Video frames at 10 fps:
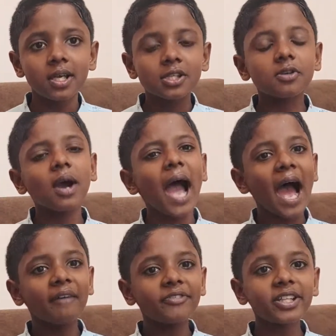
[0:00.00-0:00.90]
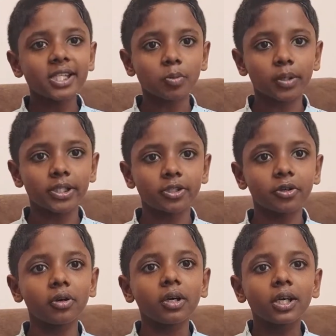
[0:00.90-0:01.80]
So after this
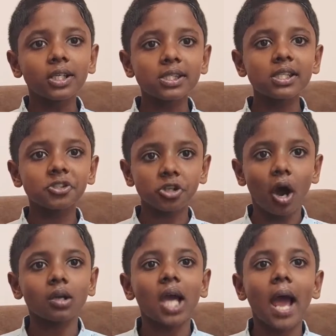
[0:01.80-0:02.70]
video is short,